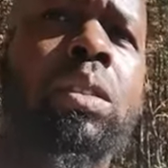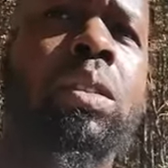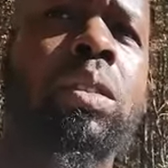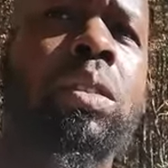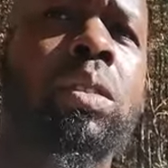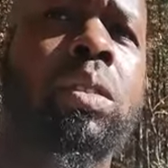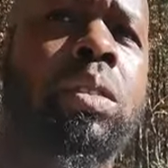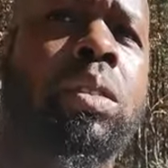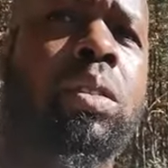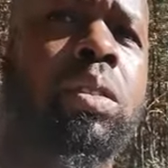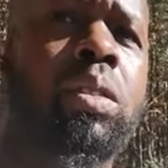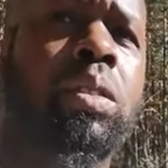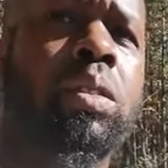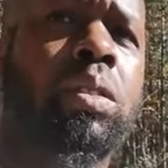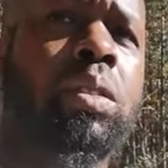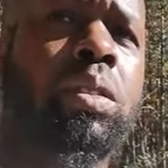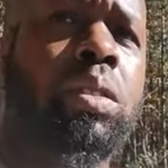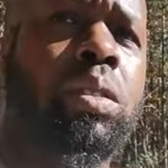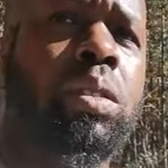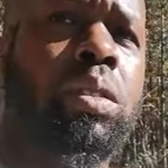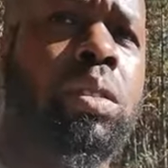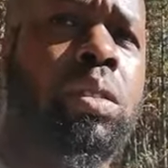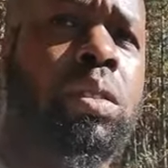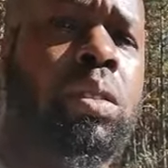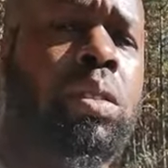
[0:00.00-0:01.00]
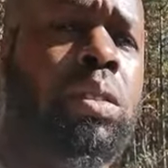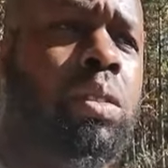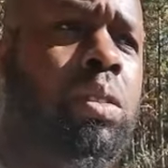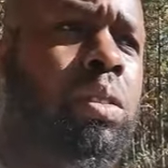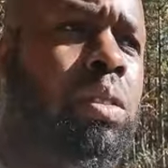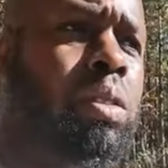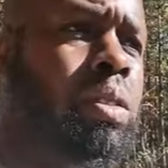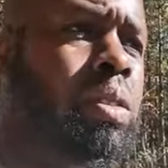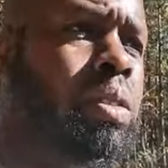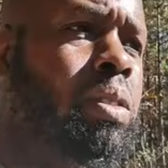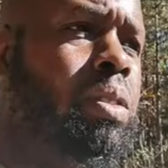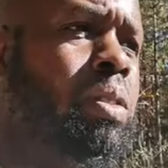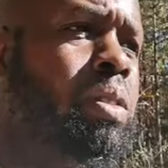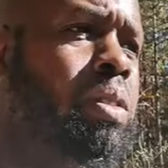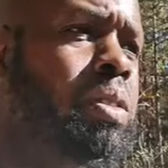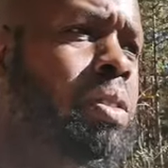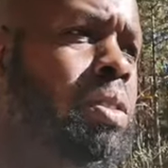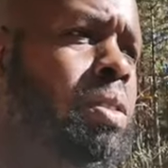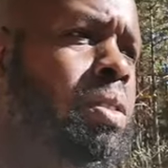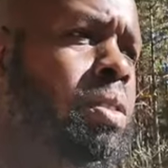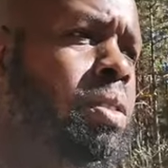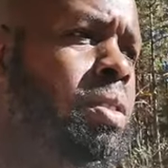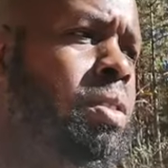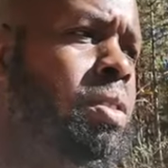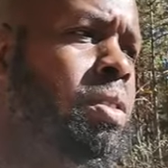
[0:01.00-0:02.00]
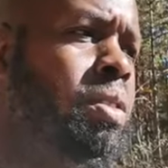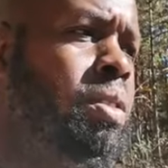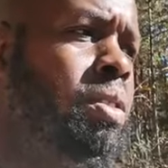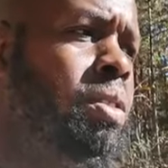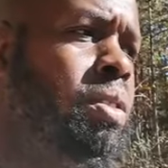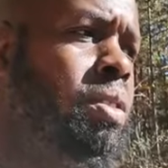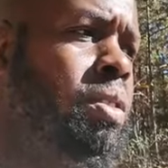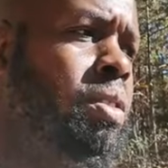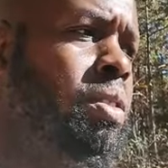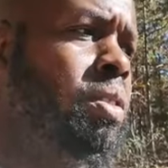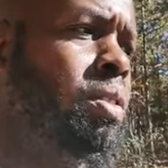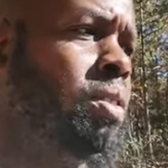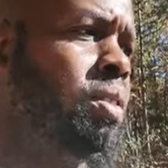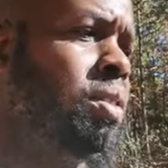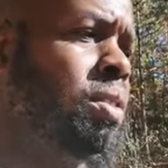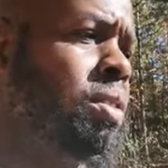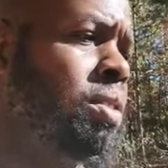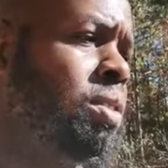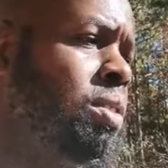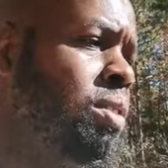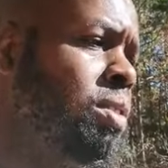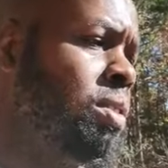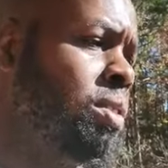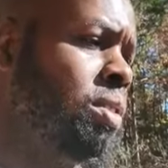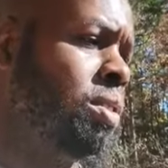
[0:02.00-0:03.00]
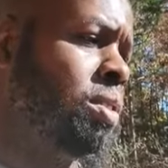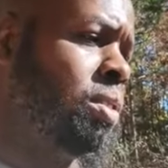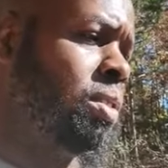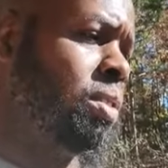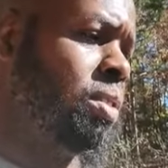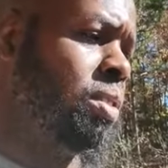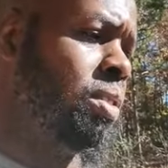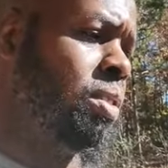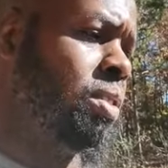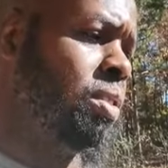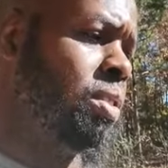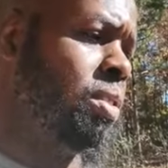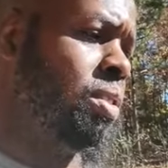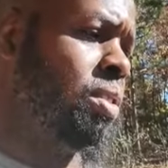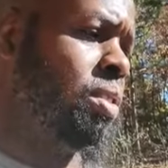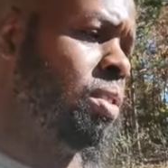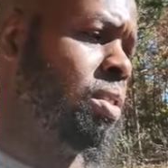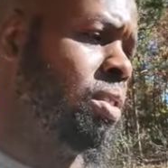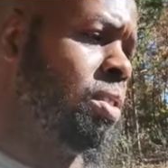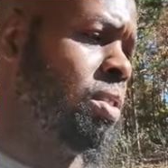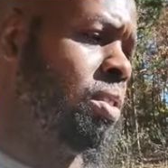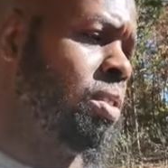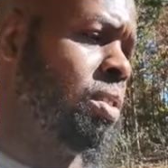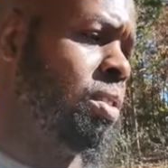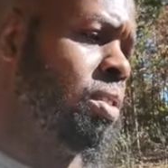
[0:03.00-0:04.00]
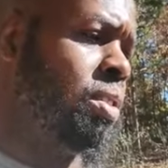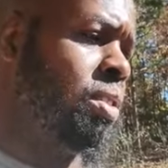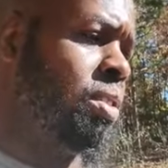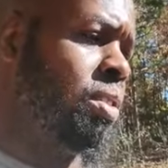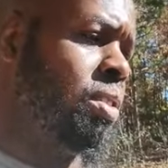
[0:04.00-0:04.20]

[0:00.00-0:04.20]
[no speech]